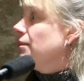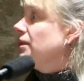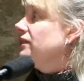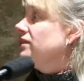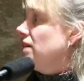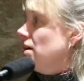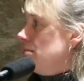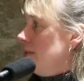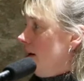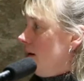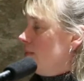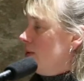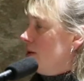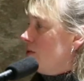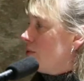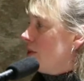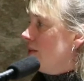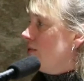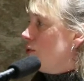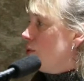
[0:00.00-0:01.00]
of them have been
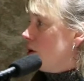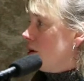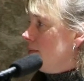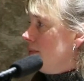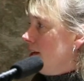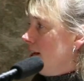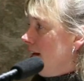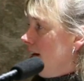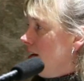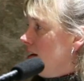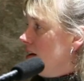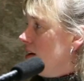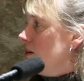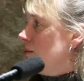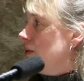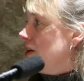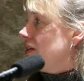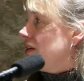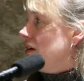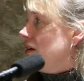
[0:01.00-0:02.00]
reformulated
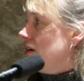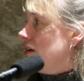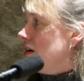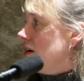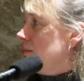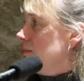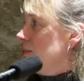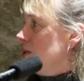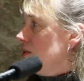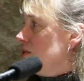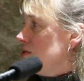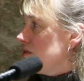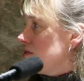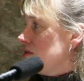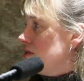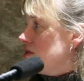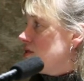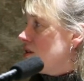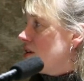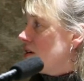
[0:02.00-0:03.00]
with an abuse
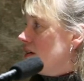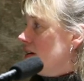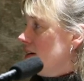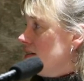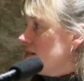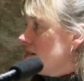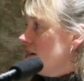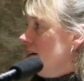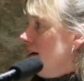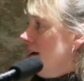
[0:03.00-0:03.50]
deterrent.